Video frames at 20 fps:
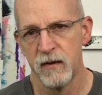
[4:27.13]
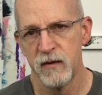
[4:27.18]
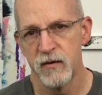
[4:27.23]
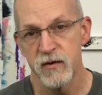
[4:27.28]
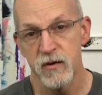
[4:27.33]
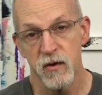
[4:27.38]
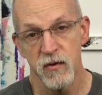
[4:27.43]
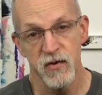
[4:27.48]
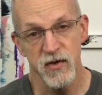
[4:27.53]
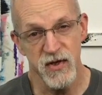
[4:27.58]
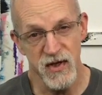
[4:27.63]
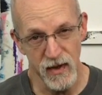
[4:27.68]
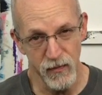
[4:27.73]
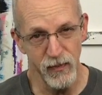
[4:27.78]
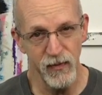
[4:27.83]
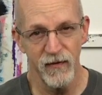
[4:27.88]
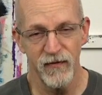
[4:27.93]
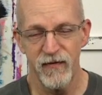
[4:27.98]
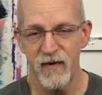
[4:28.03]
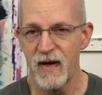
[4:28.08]
So
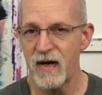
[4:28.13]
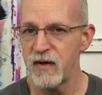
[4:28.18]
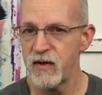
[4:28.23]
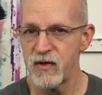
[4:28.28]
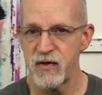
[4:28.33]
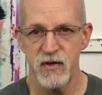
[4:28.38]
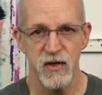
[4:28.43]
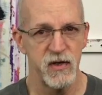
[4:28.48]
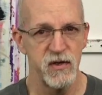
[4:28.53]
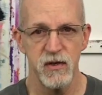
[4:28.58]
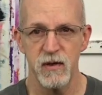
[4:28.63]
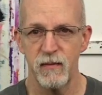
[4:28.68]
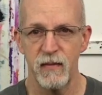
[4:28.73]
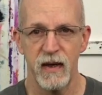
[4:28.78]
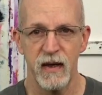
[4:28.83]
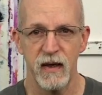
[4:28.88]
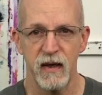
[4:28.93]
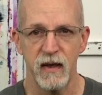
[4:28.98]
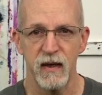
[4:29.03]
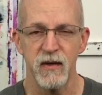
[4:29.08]
simplified decision
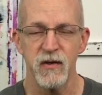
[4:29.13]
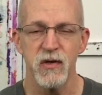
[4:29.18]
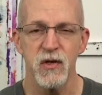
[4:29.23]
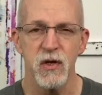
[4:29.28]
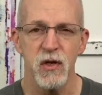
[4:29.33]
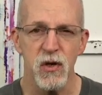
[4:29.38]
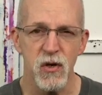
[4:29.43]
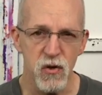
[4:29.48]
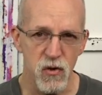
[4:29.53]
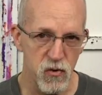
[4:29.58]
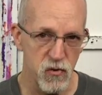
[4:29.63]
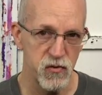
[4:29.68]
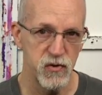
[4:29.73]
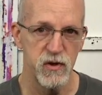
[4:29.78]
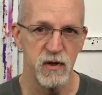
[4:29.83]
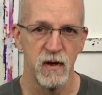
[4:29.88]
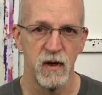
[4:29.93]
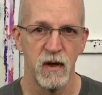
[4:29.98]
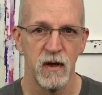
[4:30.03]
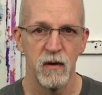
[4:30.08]
making is
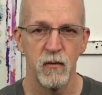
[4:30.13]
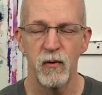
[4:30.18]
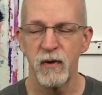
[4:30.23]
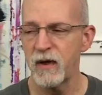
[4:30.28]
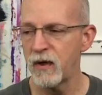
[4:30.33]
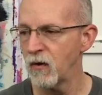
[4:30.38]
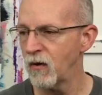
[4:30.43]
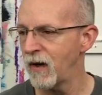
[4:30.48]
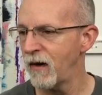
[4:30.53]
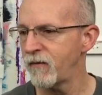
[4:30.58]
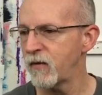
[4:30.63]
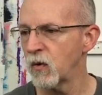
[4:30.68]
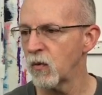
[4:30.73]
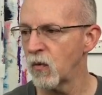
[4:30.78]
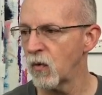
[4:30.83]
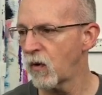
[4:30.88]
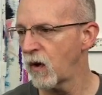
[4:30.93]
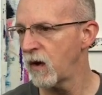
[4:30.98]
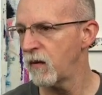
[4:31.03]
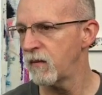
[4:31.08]
huge when you don't have to
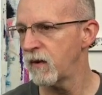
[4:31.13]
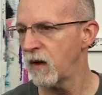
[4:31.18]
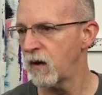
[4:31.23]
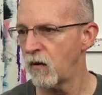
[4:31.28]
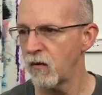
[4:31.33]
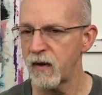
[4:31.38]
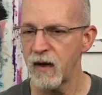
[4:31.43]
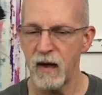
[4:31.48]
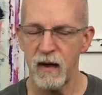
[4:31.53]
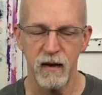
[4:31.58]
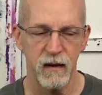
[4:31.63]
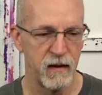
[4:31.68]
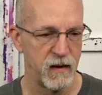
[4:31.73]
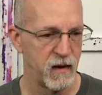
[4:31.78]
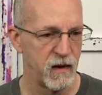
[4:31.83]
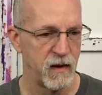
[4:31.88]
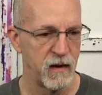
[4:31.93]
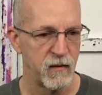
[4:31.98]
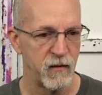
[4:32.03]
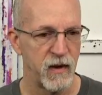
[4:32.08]
worry about, okay,
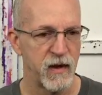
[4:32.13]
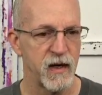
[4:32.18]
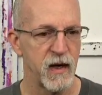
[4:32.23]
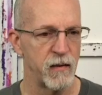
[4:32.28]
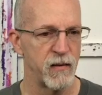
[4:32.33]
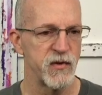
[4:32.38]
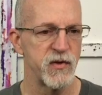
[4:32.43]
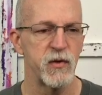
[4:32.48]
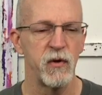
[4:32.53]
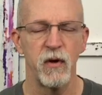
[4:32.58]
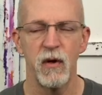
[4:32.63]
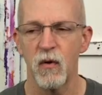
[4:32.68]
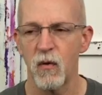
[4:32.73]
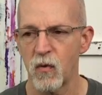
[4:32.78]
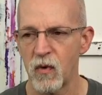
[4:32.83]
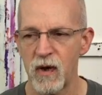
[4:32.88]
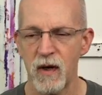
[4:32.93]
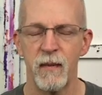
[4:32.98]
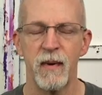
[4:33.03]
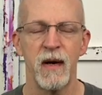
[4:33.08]
when I come to studio,
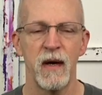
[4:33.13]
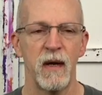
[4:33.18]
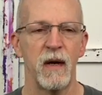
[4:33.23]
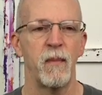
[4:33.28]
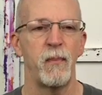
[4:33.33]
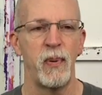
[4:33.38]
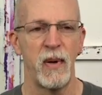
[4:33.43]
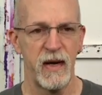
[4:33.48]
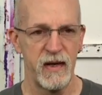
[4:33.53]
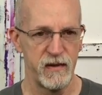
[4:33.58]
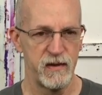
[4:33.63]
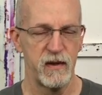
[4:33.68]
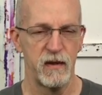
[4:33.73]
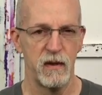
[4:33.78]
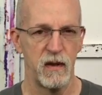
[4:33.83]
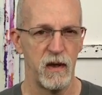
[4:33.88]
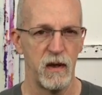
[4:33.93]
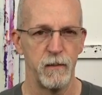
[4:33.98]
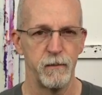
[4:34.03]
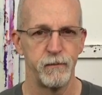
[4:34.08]
what am I going to paint
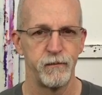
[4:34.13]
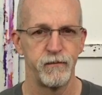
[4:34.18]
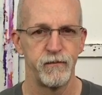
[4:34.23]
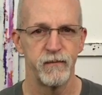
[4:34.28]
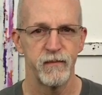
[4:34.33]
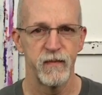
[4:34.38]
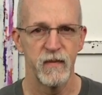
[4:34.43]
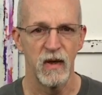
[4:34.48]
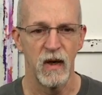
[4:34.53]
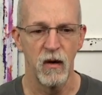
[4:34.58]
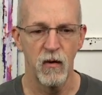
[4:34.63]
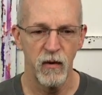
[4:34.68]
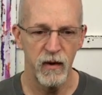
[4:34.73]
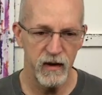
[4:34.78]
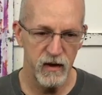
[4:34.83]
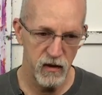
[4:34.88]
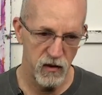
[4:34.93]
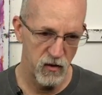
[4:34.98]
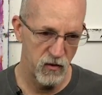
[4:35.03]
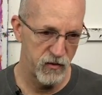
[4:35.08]
today? I
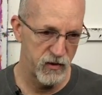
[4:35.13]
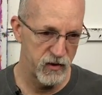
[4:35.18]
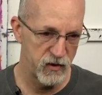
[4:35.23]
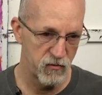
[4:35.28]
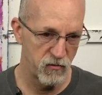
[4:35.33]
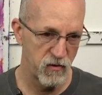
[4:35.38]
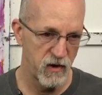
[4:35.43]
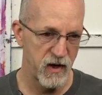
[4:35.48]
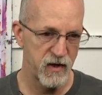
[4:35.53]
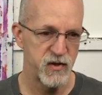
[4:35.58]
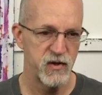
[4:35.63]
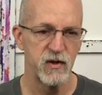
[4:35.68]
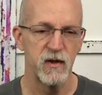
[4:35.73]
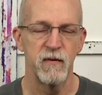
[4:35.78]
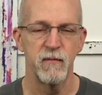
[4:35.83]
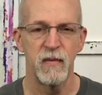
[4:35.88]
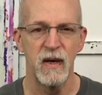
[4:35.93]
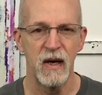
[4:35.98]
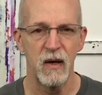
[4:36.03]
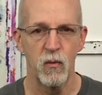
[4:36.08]
already know the direction
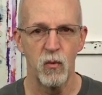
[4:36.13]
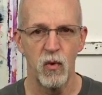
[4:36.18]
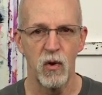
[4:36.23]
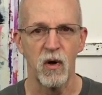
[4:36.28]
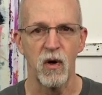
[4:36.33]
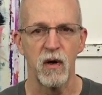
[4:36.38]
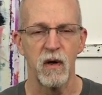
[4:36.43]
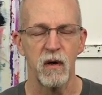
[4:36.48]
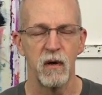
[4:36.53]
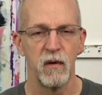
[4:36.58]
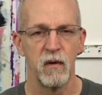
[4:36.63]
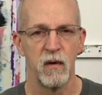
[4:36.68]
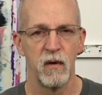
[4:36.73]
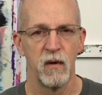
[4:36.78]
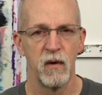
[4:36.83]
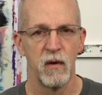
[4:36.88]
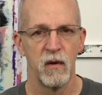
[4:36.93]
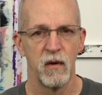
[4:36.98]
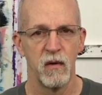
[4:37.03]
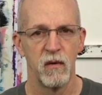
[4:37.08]
of my work.
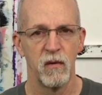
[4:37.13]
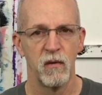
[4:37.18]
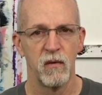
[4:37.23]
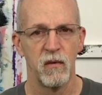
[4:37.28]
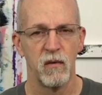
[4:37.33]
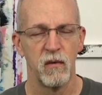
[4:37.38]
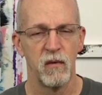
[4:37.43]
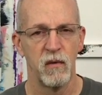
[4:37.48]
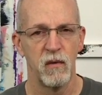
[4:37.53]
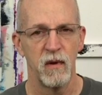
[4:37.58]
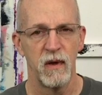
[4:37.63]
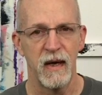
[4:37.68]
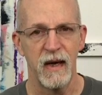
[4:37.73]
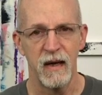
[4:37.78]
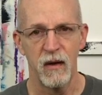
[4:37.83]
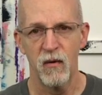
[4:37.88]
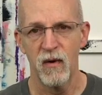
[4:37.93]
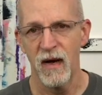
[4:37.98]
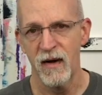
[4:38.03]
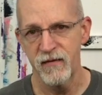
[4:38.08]
I
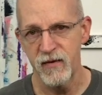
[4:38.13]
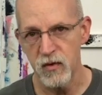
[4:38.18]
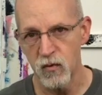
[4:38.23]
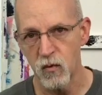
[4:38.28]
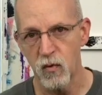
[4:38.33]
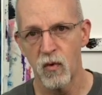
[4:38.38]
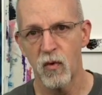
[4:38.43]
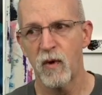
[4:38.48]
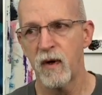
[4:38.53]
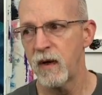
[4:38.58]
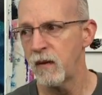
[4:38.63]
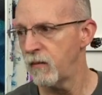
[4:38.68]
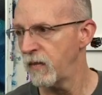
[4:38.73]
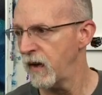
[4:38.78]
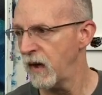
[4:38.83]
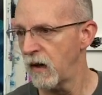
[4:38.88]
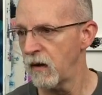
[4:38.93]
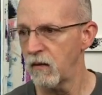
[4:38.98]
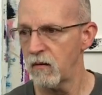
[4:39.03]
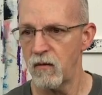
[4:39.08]
don't have to worry
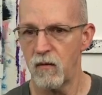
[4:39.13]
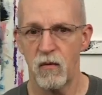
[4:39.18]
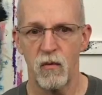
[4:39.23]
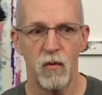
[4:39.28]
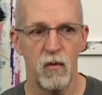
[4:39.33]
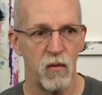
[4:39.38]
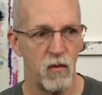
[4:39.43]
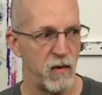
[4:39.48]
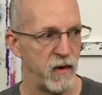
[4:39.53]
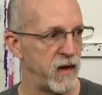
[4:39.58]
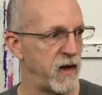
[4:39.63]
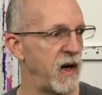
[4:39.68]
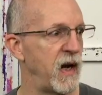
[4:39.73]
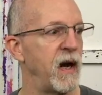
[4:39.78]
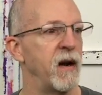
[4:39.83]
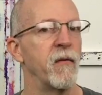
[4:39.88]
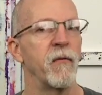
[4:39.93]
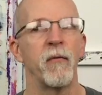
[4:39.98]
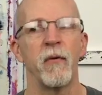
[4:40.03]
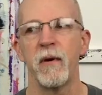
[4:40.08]
about
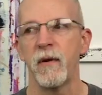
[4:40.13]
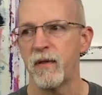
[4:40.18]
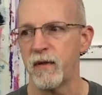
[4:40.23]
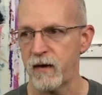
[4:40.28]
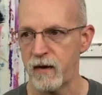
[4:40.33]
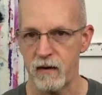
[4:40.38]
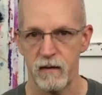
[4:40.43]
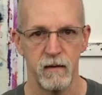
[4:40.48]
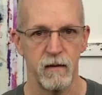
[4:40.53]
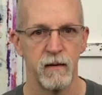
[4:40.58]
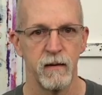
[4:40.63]
everything.